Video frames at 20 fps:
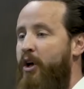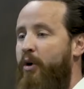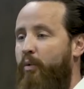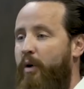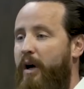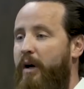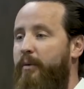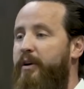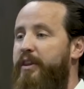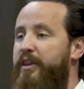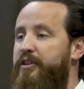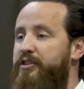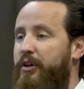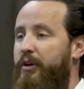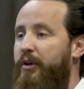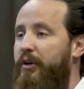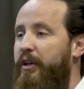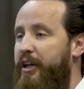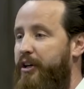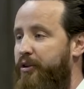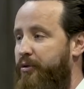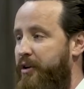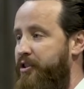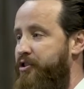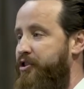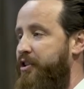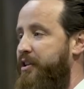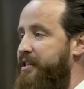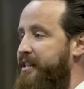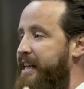Where were these early
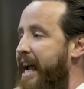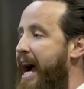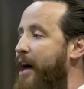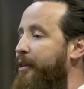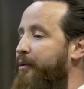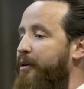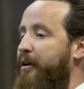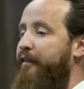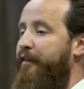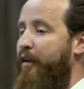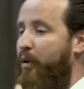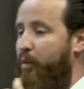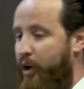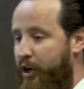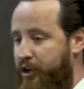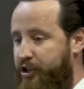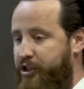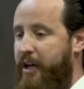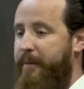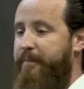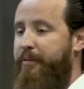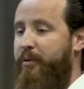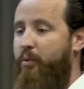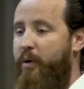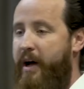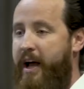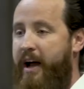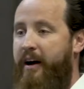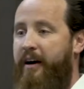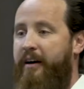Christians gathering for worship?
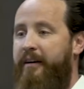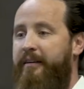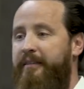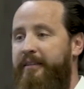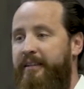Where?